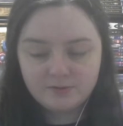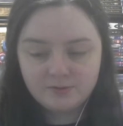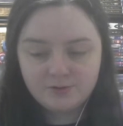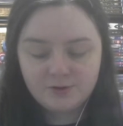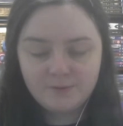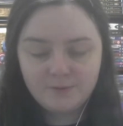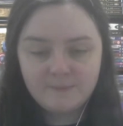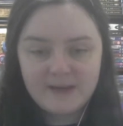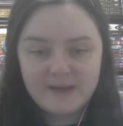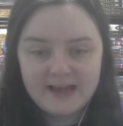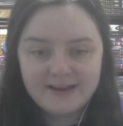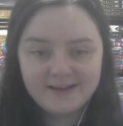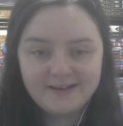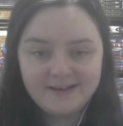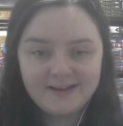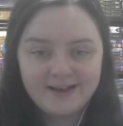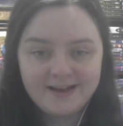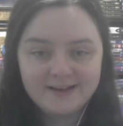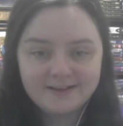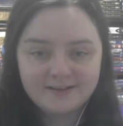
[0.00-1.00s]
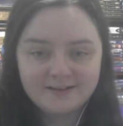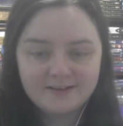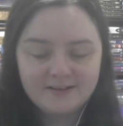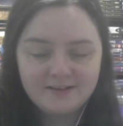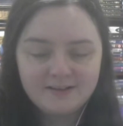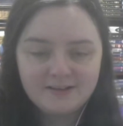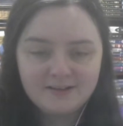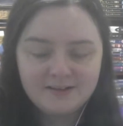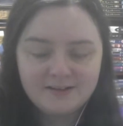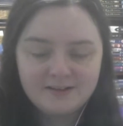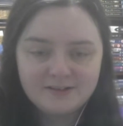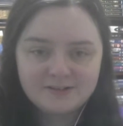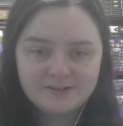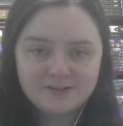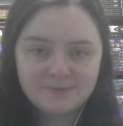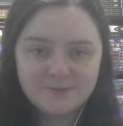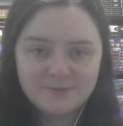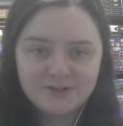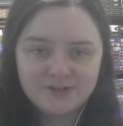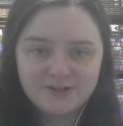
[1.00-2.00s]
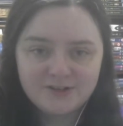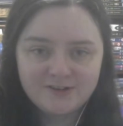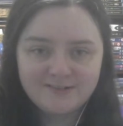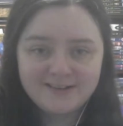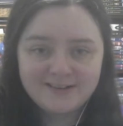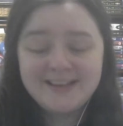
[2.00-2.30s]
do better and to mature.